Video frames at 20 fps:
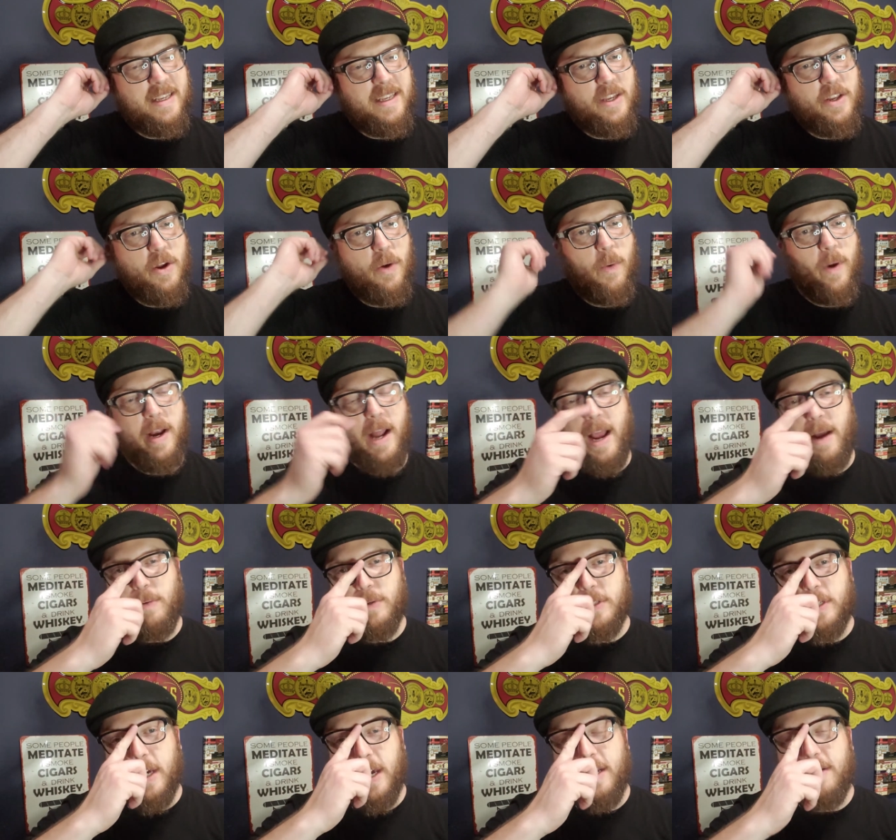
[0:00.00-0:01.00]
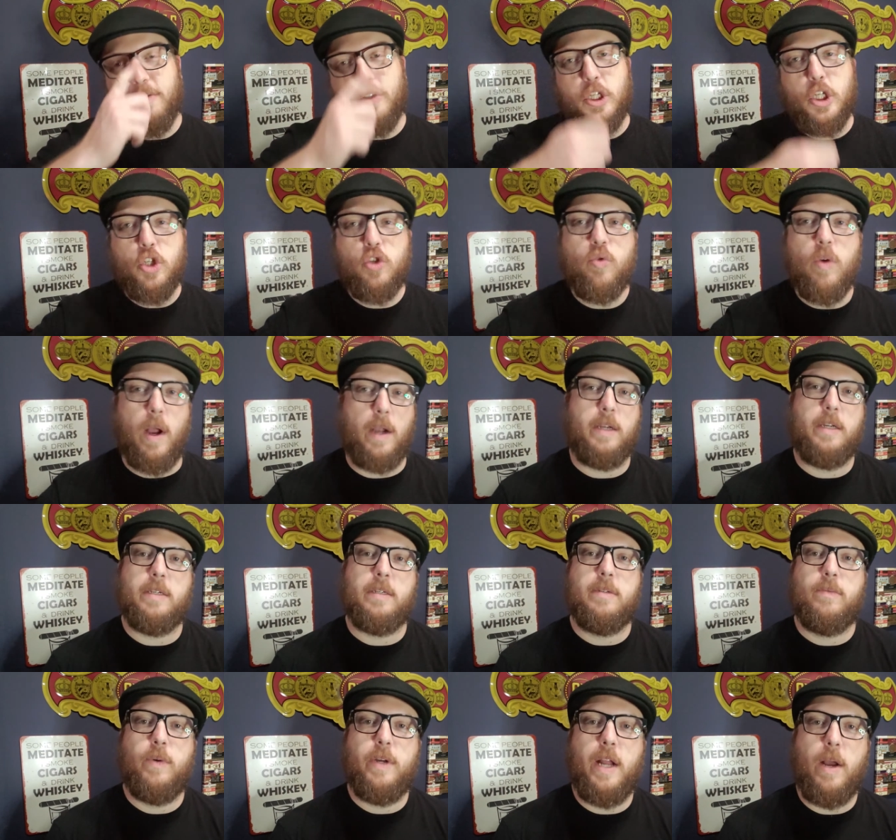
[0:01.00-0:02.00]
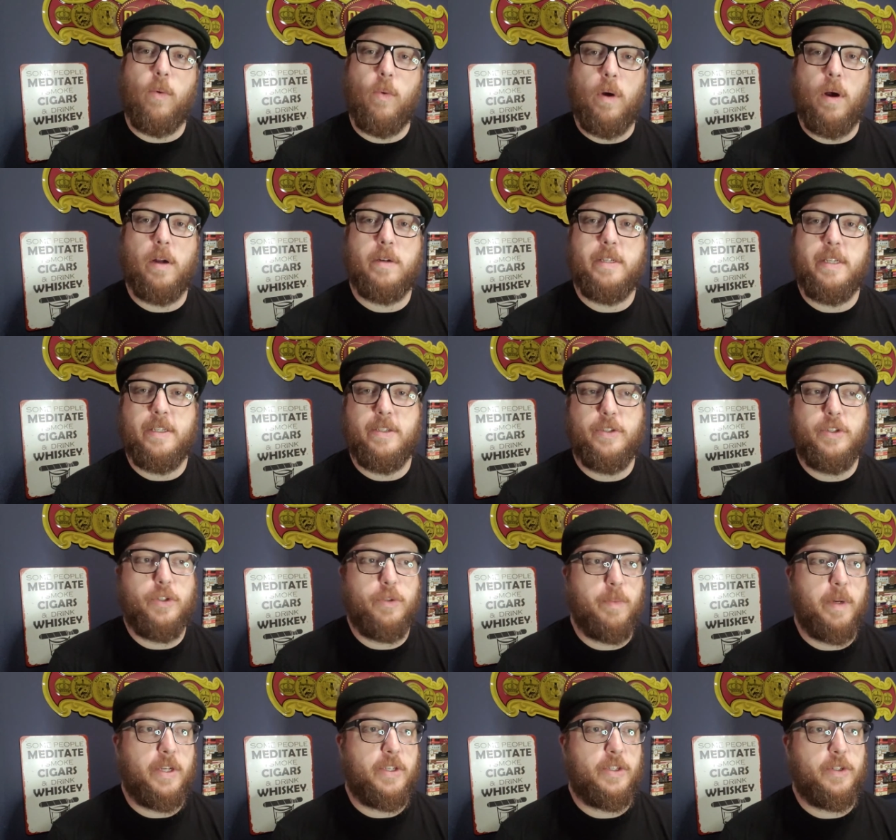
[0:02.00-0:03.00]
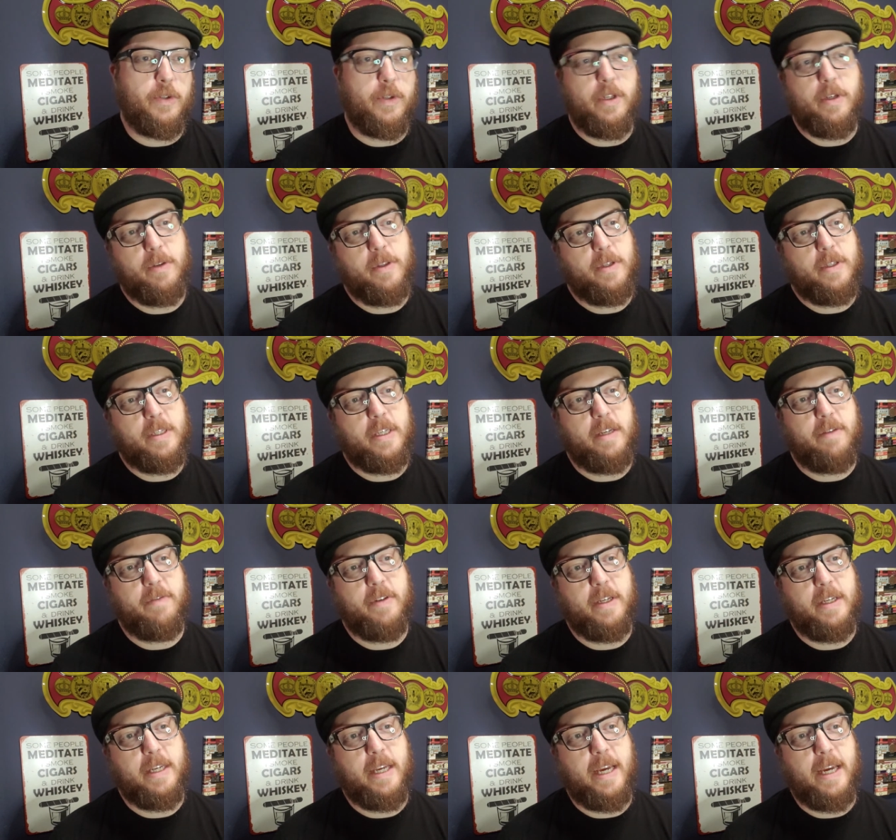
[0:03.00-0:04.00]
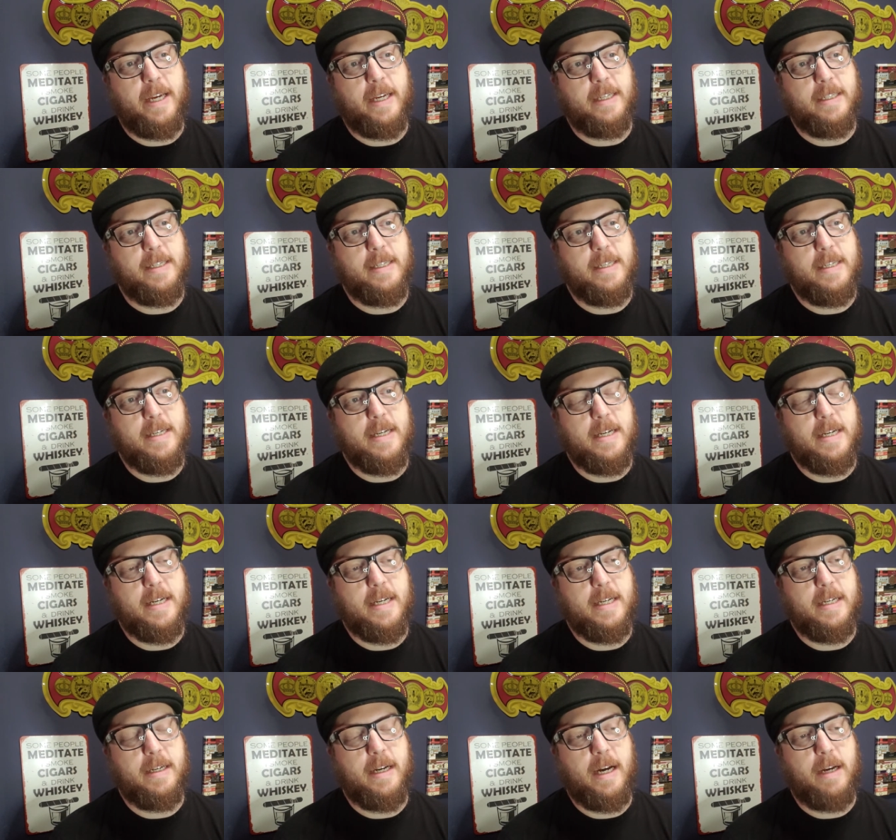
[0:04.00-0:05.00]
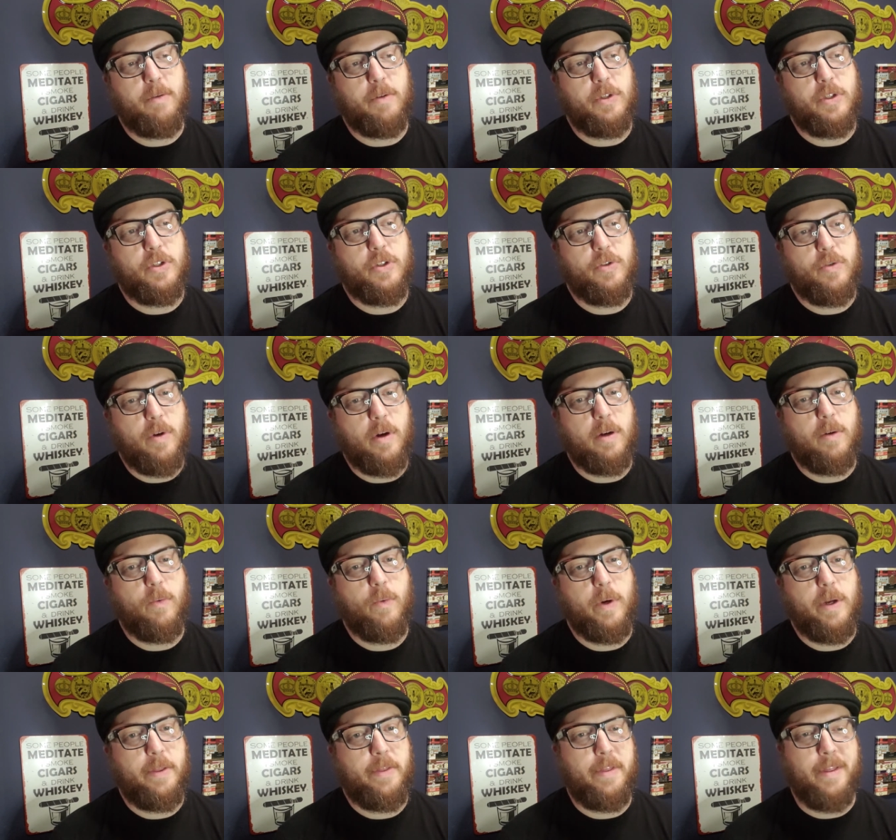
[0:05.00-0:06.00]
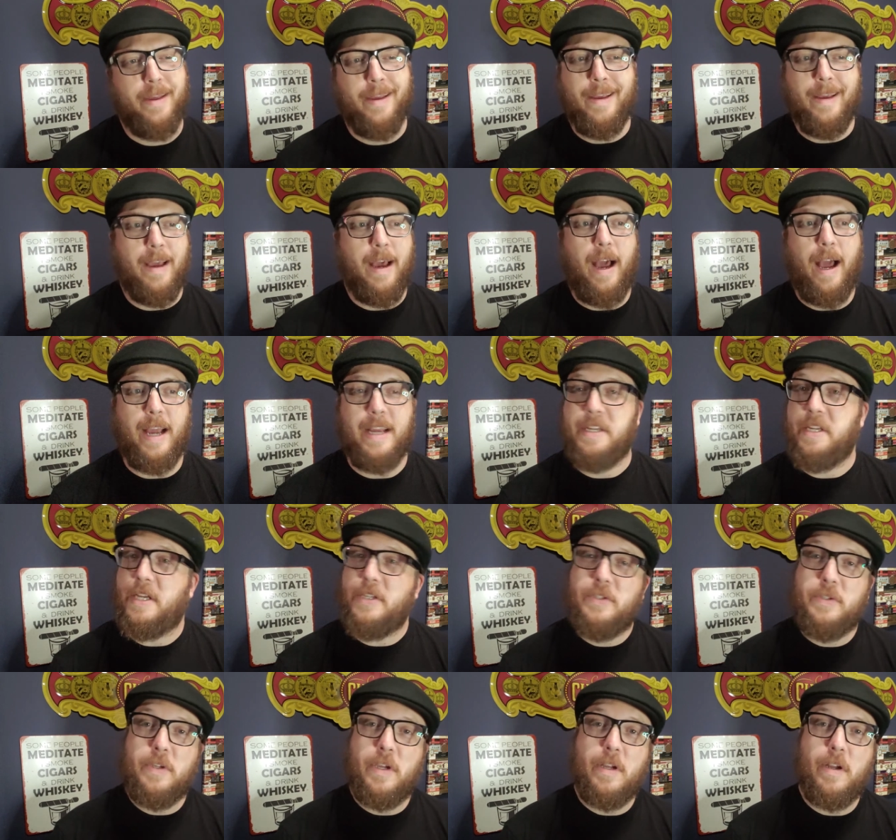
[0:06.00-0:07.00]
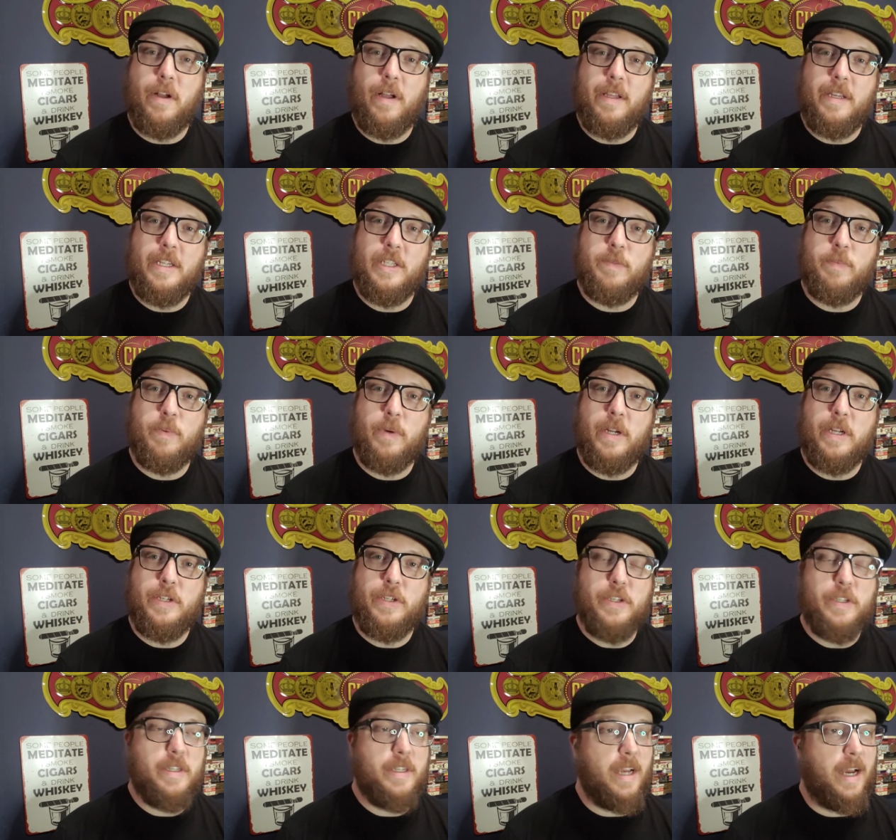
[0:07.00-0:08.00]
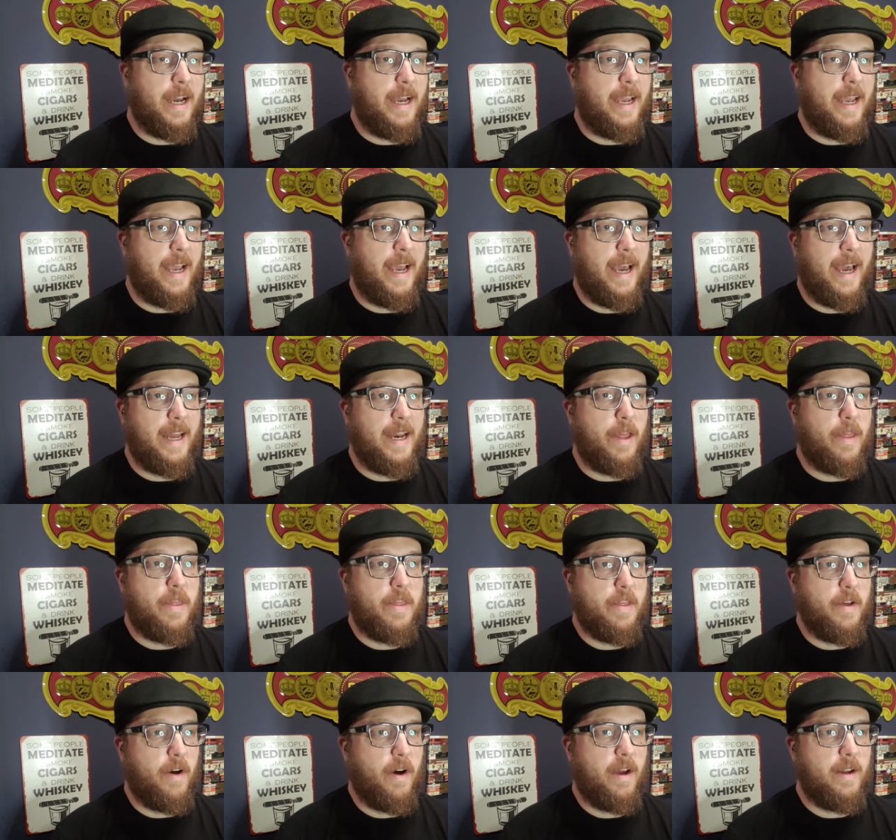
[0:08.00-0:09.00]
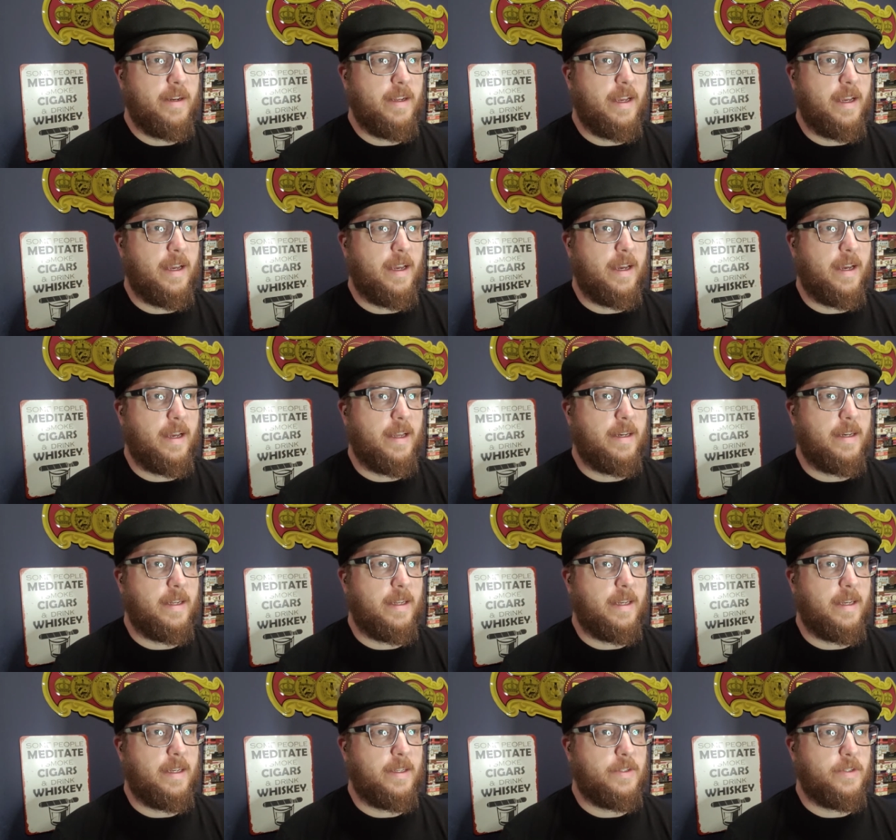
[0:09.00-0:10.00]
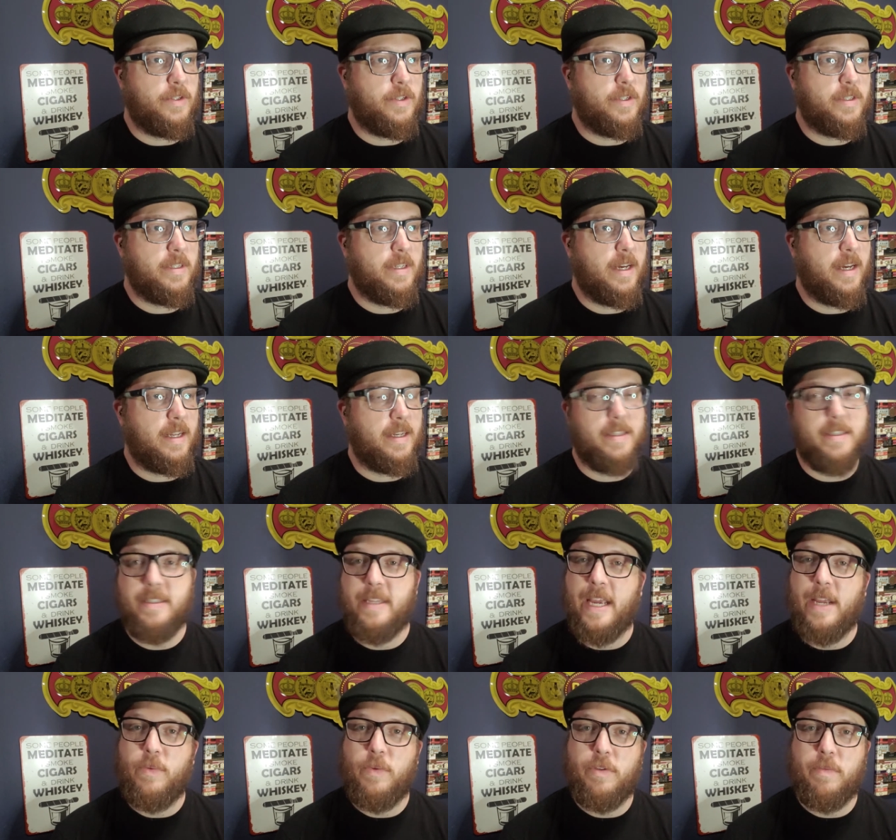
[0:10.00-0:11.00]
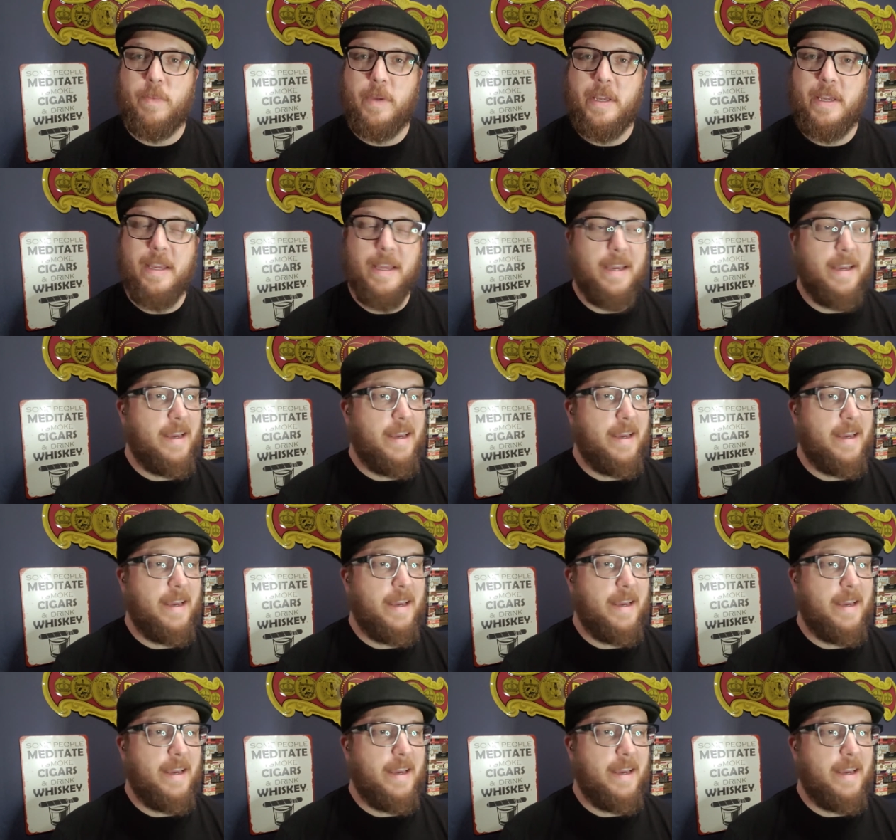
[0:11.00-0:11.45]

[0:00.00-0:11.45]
you know what? I was kind of struck when I walked into my studio this evening, and I was struck with, I guess you could call it inspiration. I had a thought, and it just kind of stayed with me,